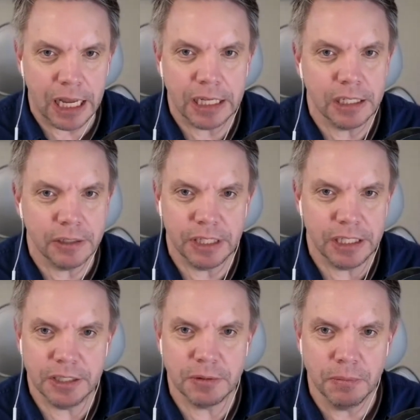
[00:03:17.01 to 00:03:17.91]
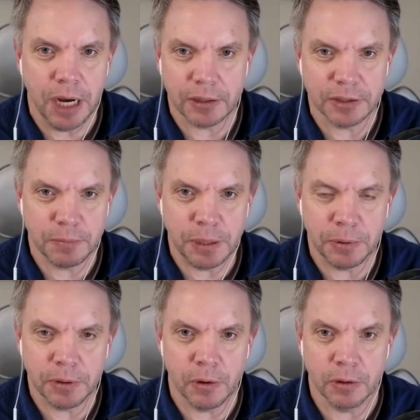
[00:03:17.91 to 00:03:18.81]
any of these models that
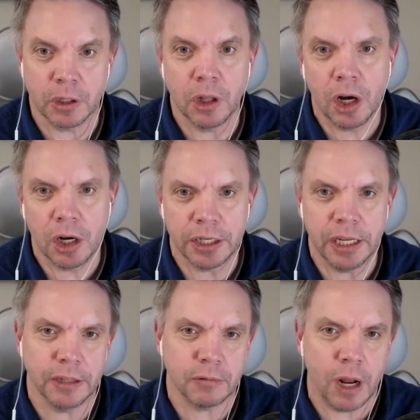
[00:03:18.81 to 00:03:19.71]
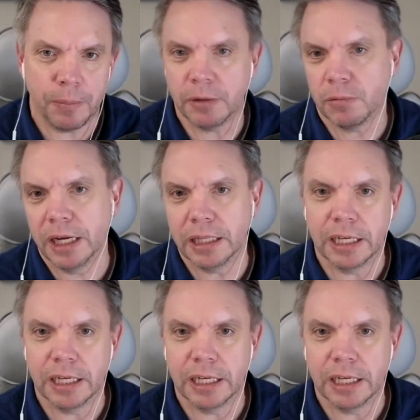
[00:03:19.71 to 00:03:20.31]
people, or Claude, Anthropic, right?